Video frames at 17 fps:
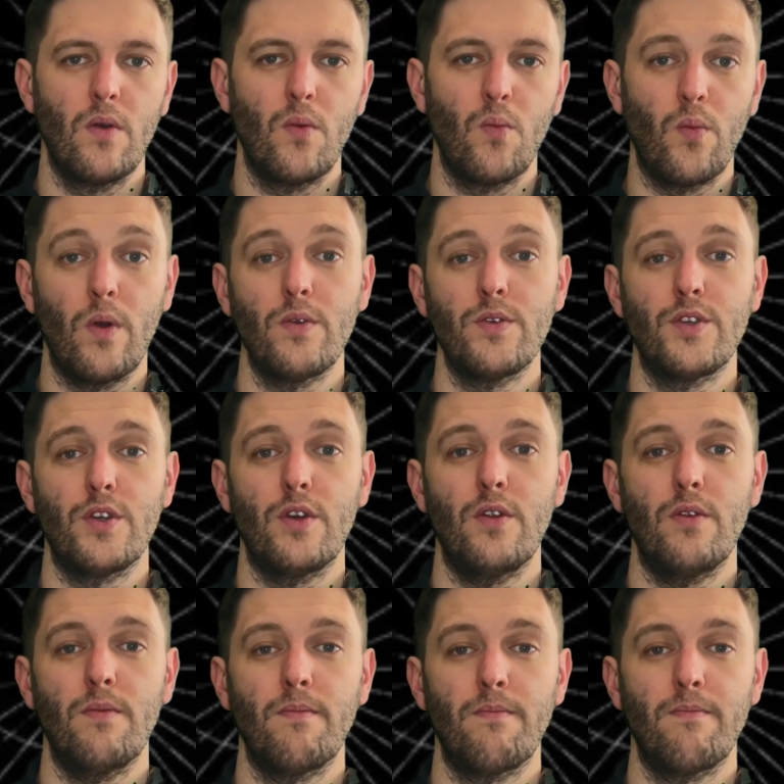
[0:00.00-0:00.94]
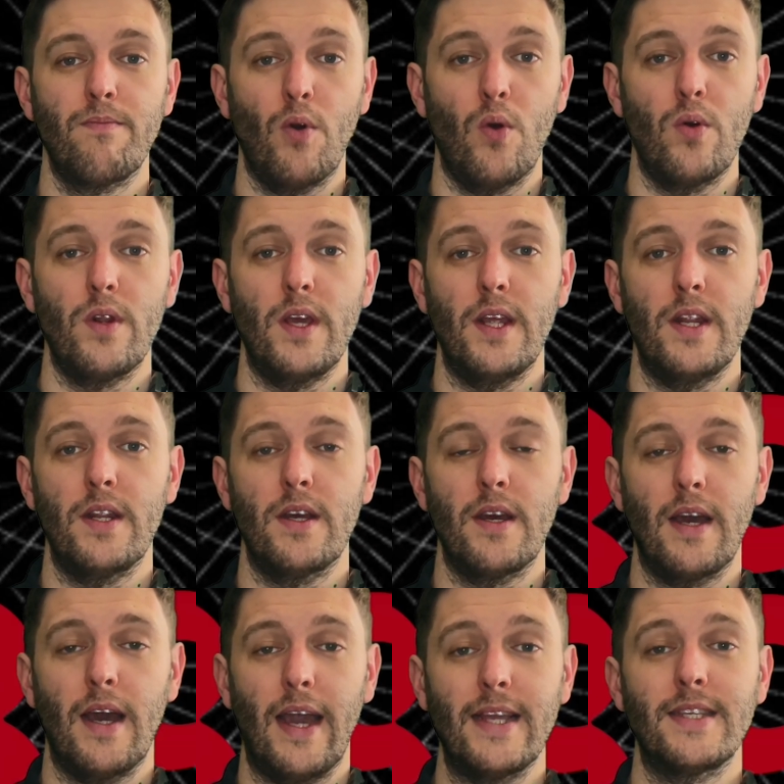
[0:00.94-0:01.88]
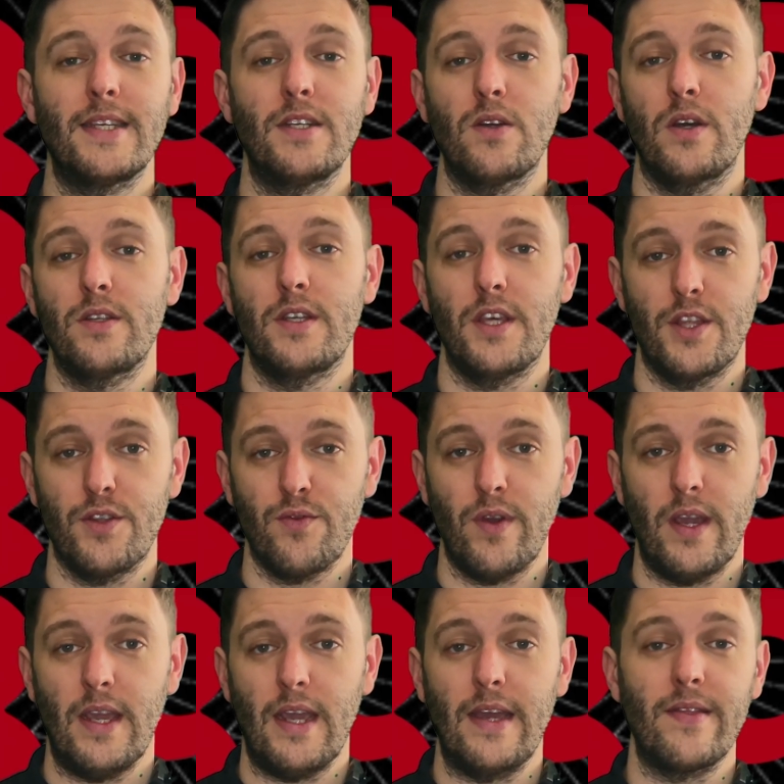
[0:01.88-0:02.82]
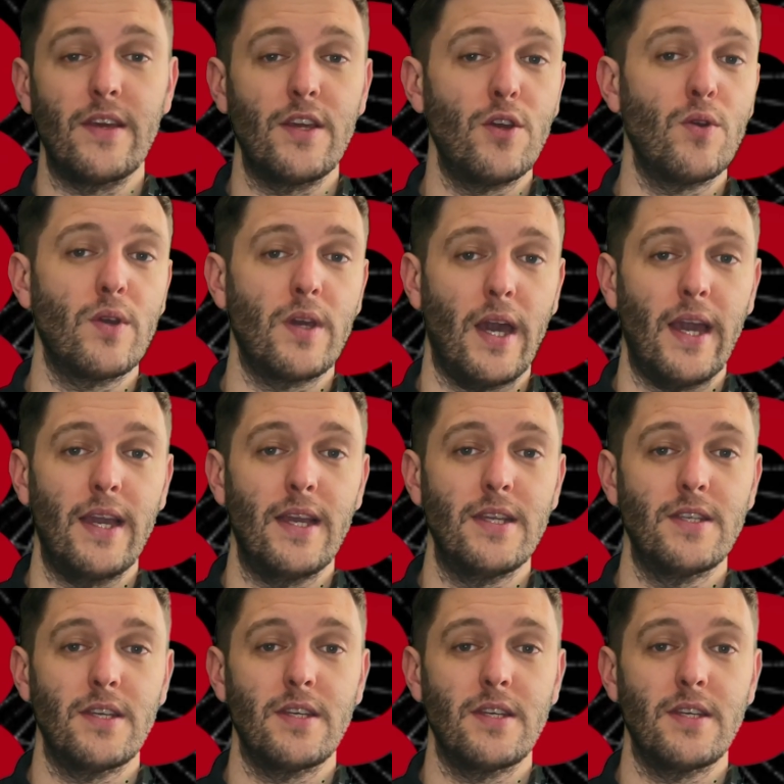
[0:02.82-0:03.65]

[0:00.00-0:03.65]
Wilson, born in 1893 in the UK's